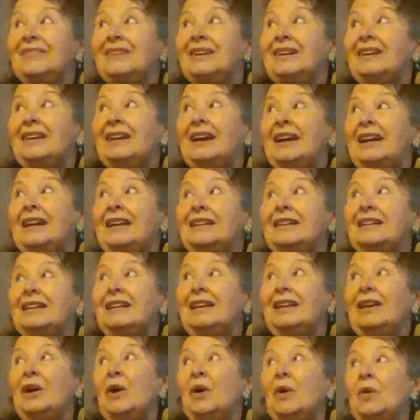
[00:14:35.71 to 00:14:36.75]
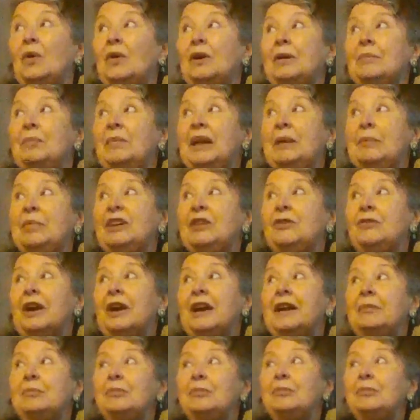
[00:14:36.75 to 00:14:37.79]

All right? Or it may be draped.